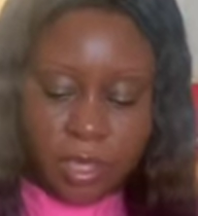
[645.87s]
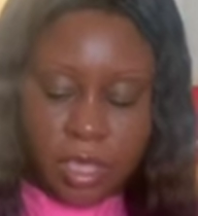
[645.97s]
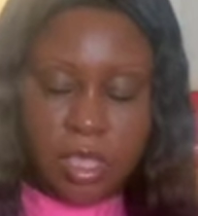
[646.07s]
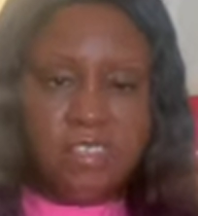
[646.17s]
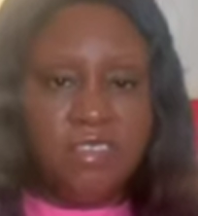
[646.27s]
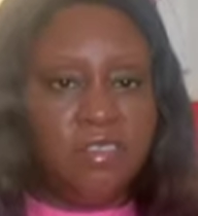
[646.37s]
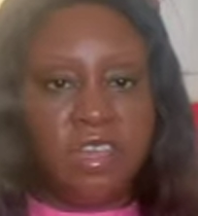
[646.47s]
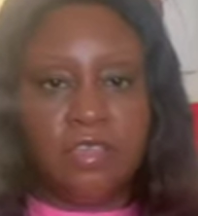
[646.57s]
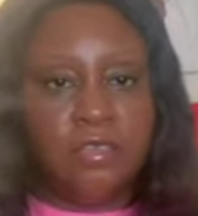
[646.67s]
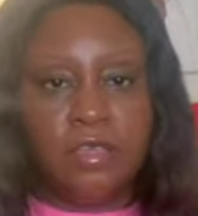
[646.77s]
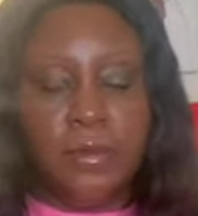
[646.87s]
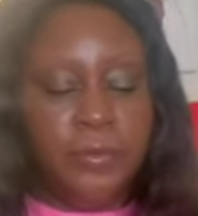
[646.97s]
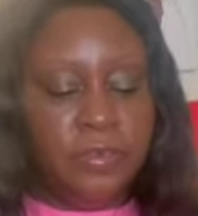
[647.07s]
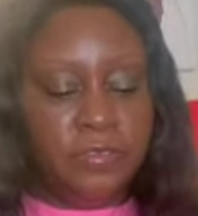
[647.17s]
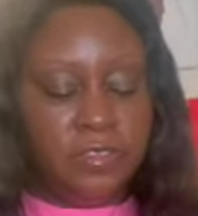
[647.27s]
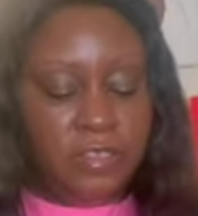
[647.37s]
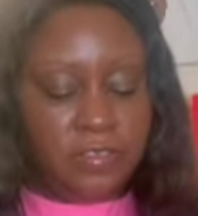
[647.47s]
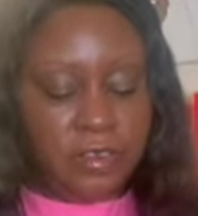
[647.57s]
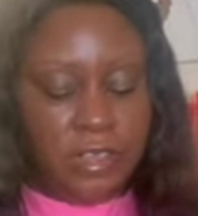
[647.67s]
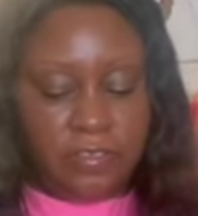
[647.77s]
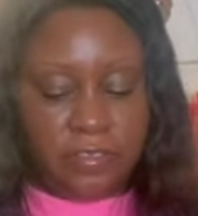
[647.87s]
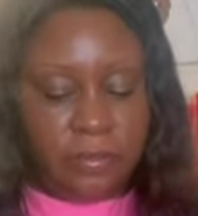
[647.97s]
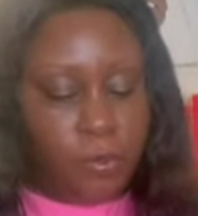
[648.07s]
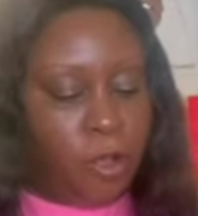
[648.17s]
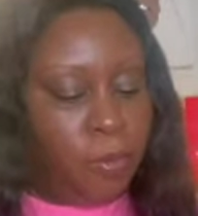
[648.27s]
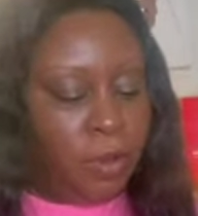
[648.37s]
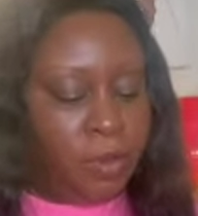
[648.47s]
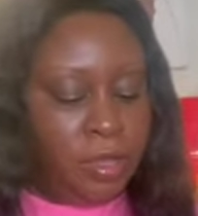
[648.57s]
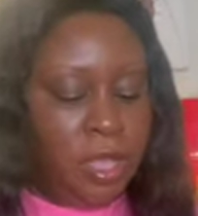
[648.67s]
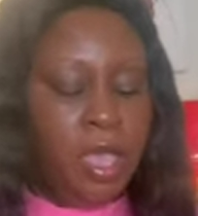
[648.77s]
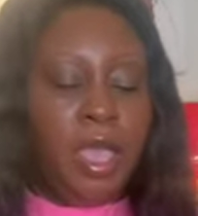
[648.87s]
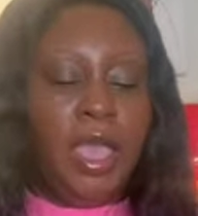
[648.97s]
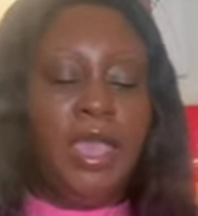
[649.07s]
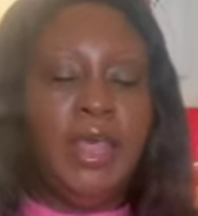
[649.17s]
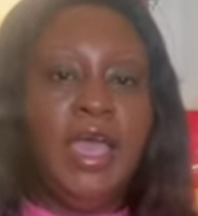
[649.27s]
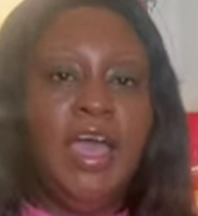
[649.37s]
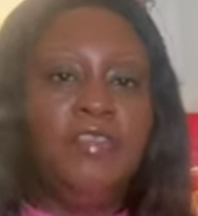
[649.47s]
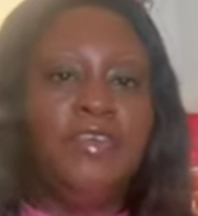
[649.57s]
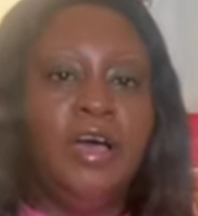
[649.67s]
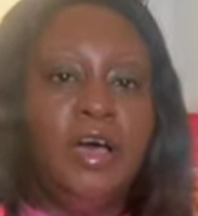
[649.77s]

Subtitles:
And it's only like a couple of cents less than Walmart. And I have the